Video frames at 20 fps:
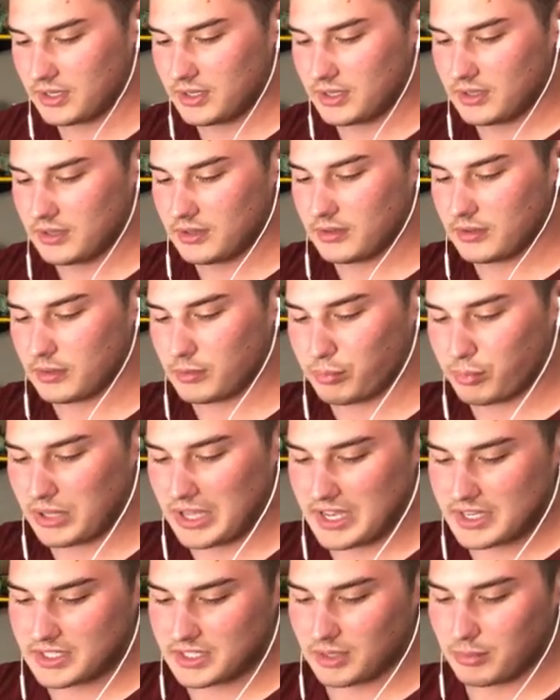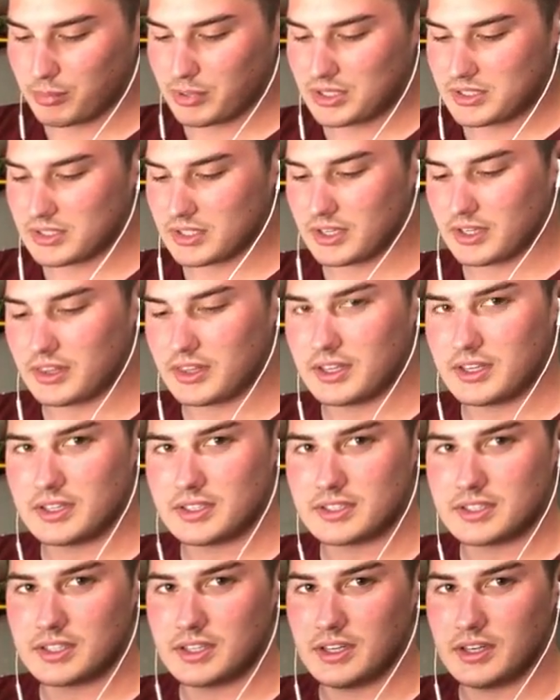little plastic bins like this
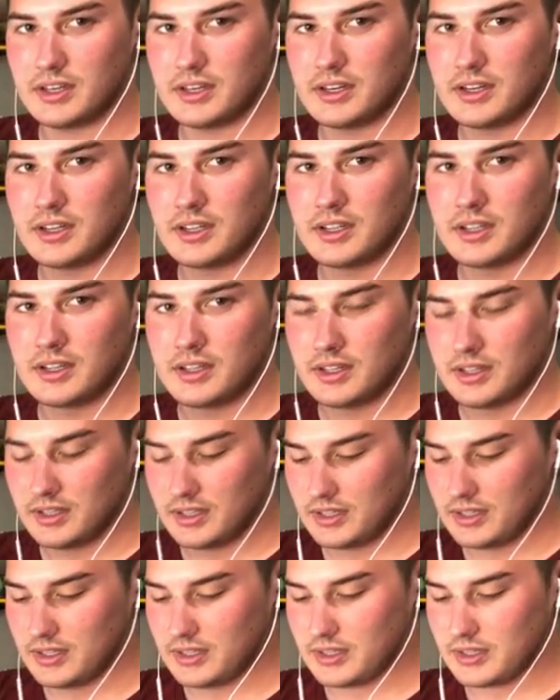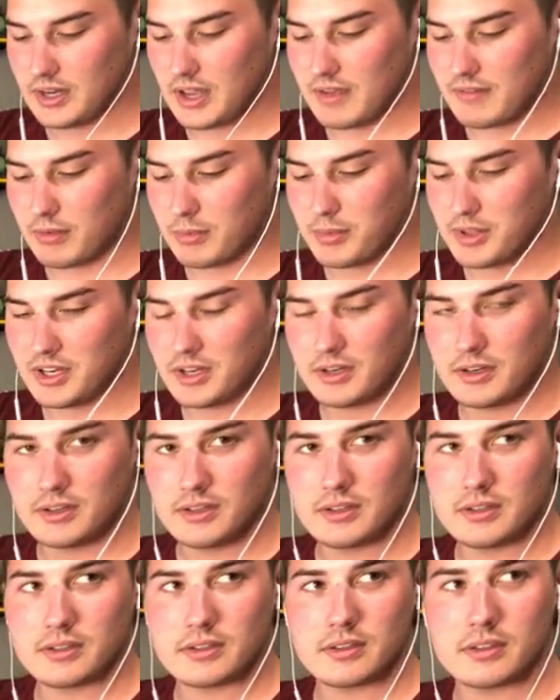and have them in
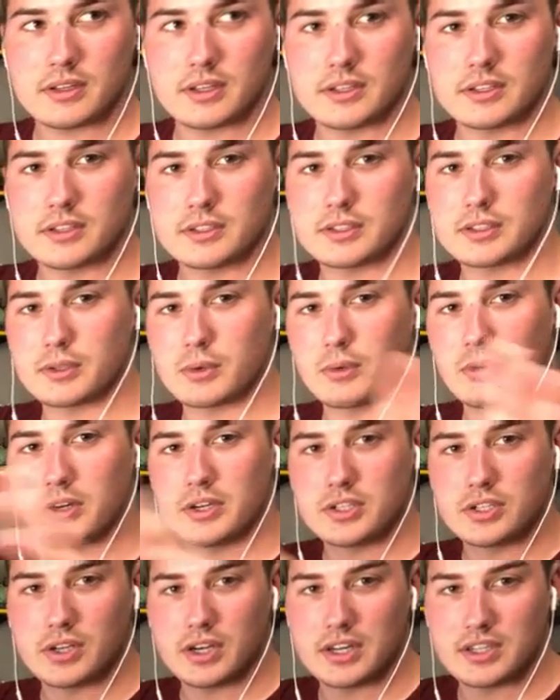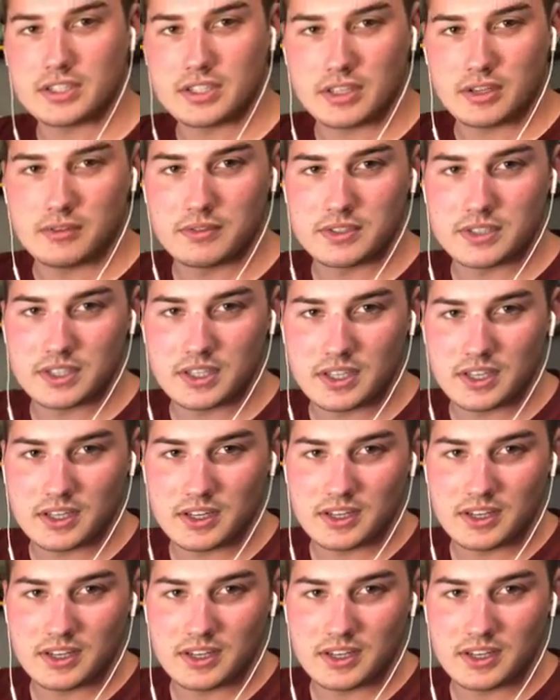like the storage trays that you've seen?